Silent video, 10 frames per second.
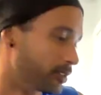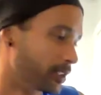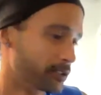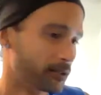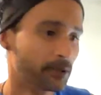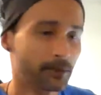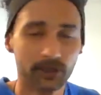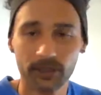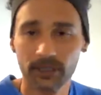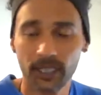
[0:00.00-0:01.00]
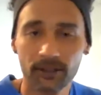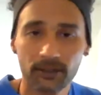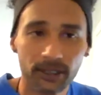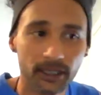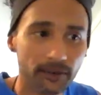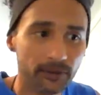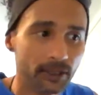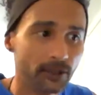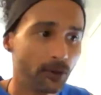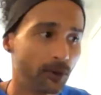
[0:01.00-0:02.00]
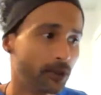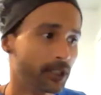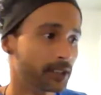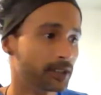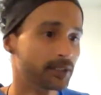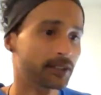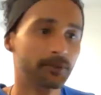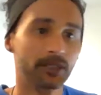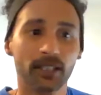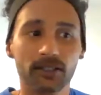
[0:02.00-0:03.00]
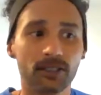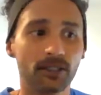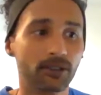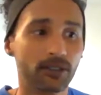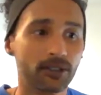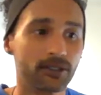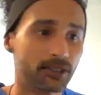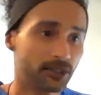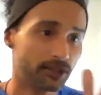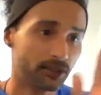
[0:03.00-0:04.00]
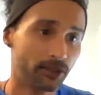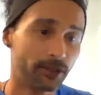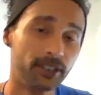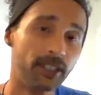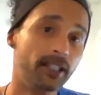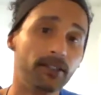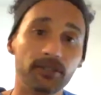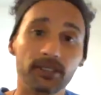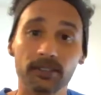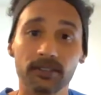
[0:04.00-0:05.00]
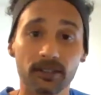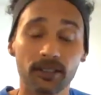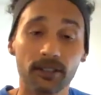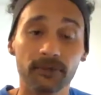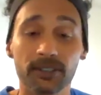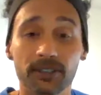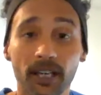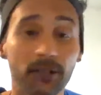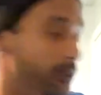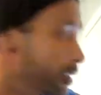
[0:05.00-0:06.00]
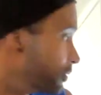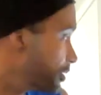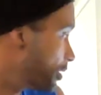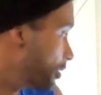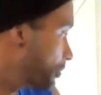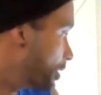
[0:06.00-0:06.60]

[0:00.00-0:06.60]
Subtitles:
like some people are just naturally gifted, or is this something that you can learn just learning the energies of the sine wave? So